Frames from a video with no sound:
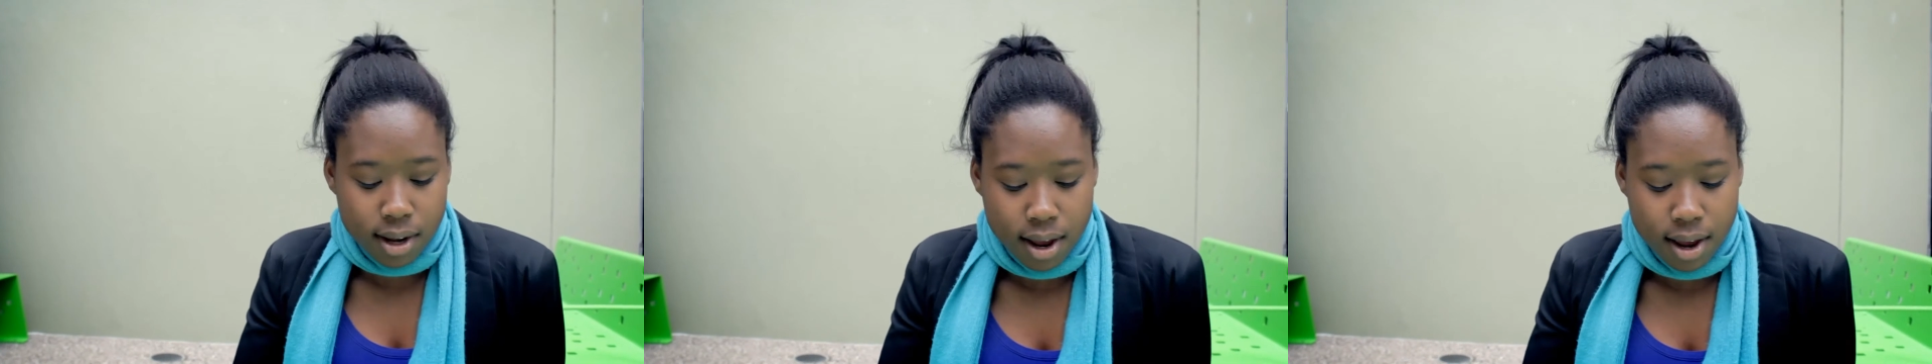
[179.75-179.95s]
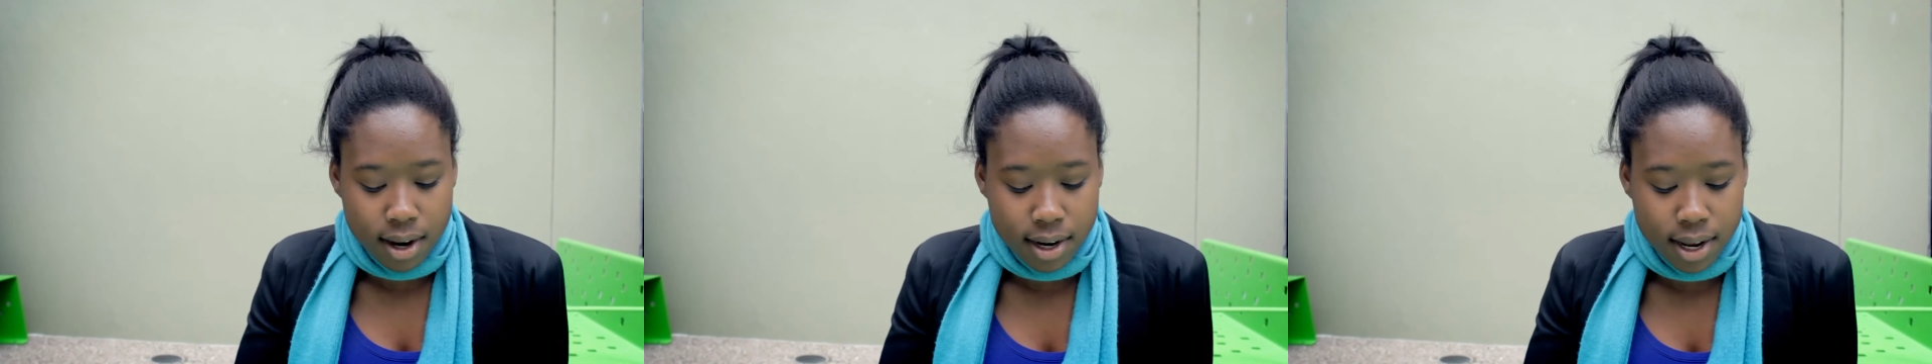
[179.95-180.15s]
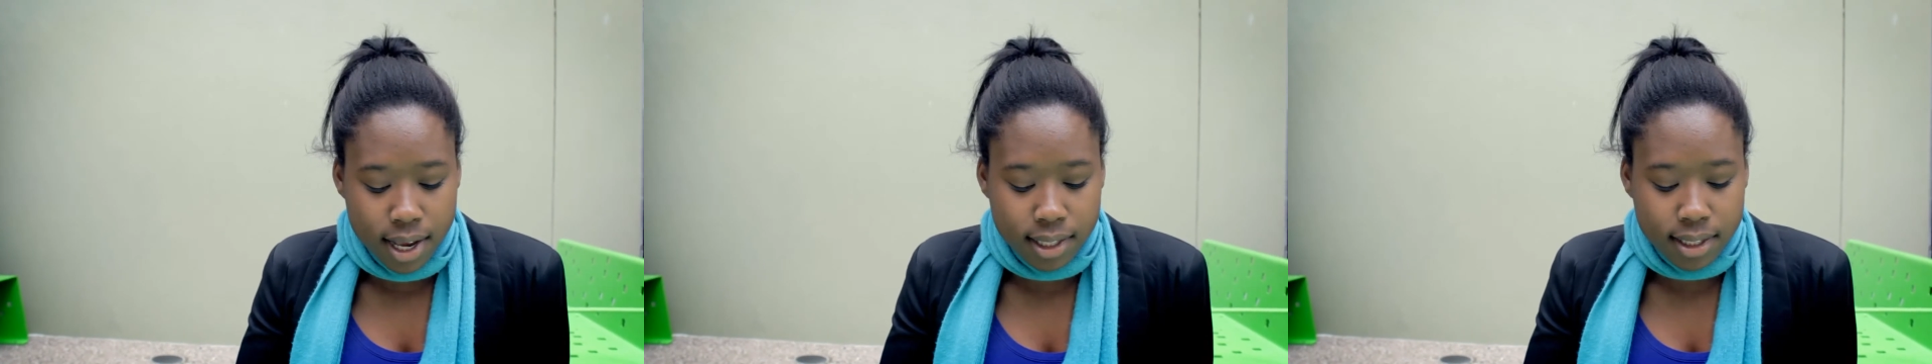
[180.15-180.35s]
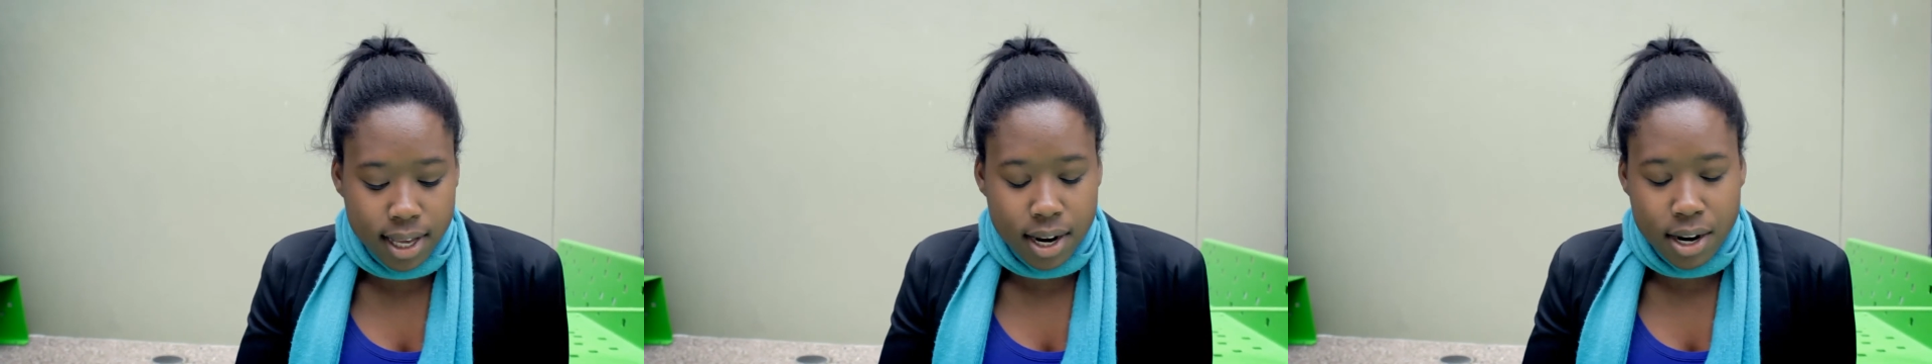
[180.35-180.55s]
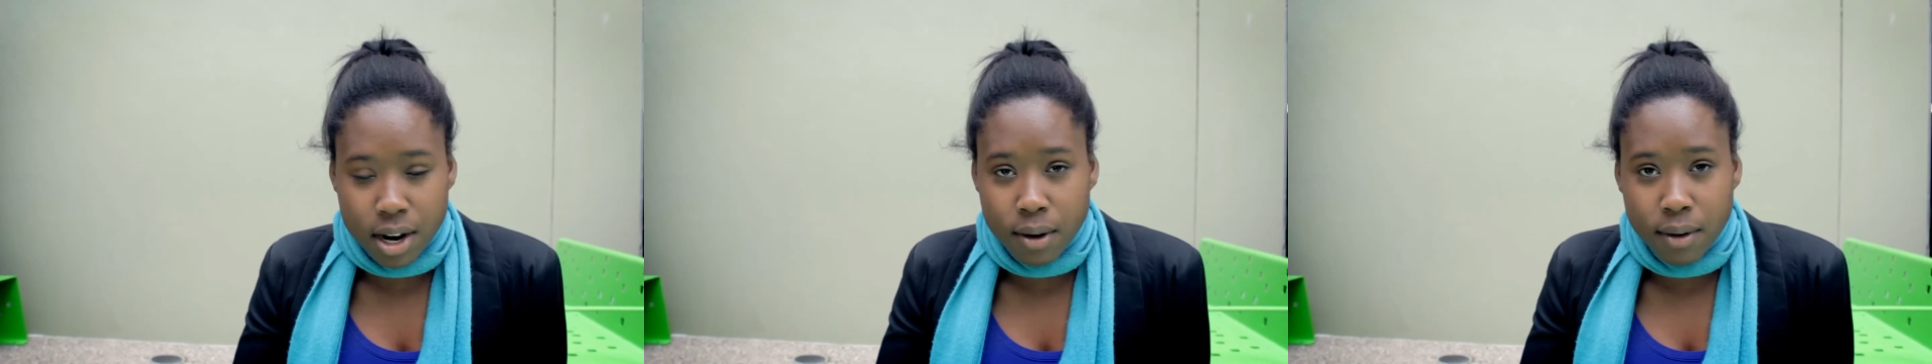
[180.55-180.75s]
line is
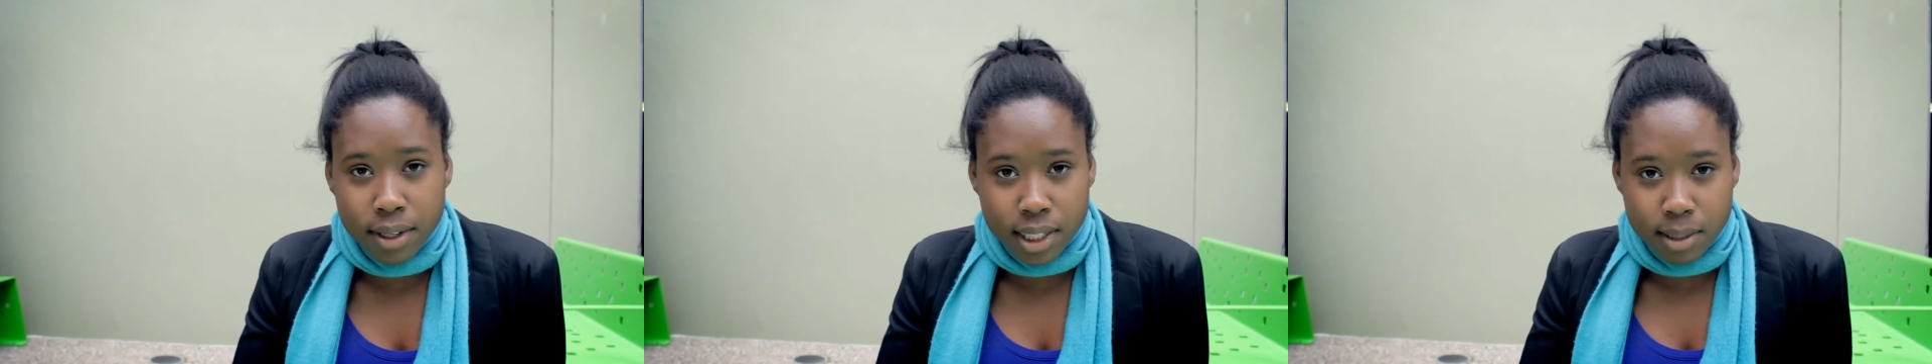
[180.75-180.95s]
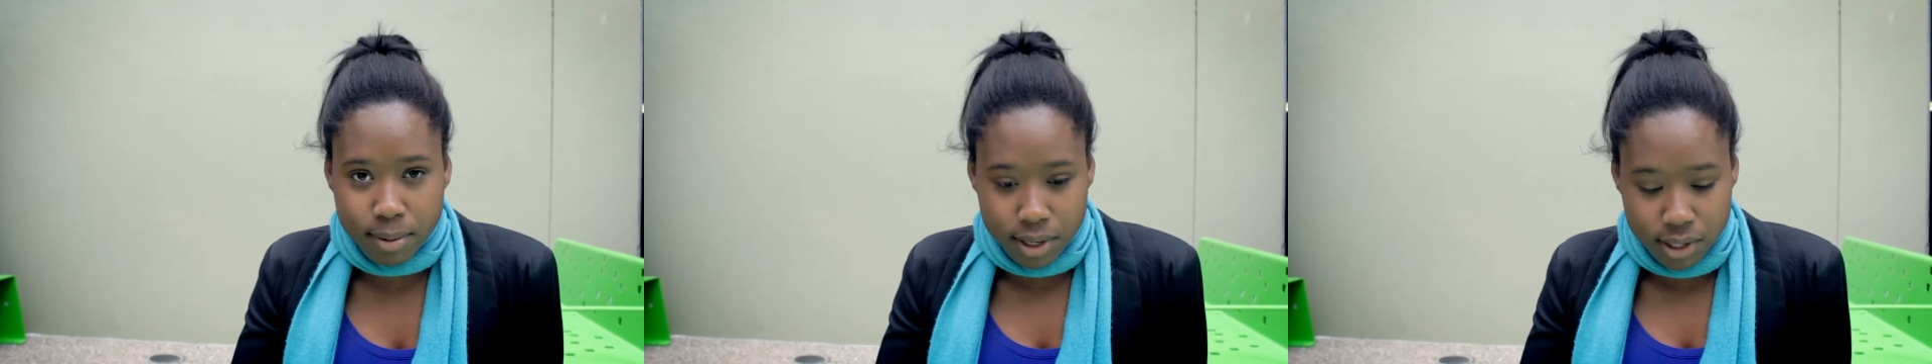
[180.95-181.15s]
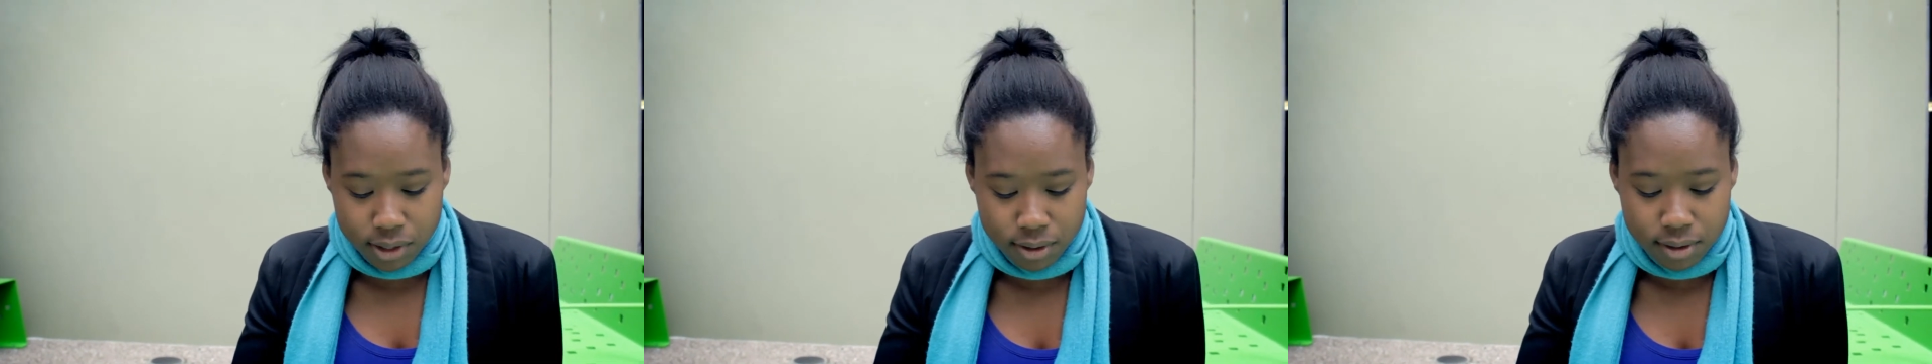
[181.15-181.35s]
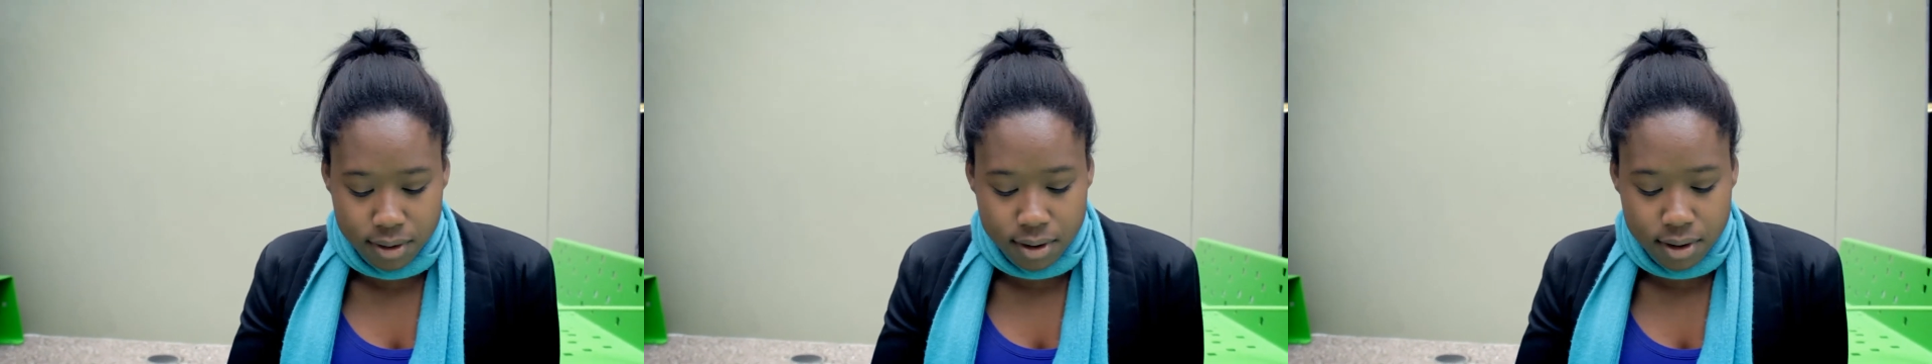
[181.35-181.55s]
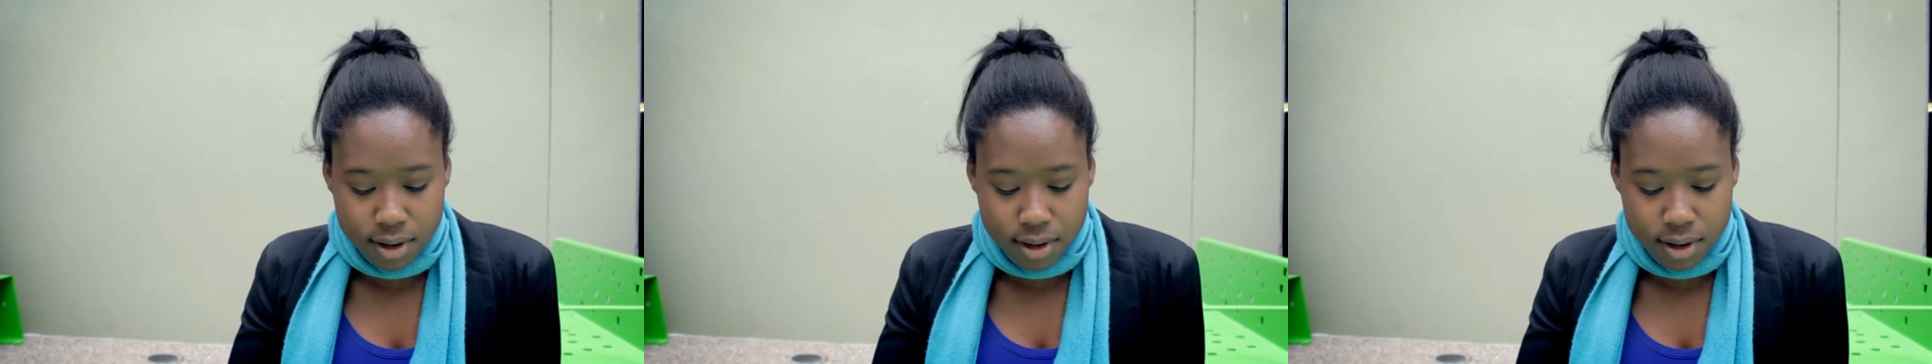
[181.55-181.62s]
that no one's special.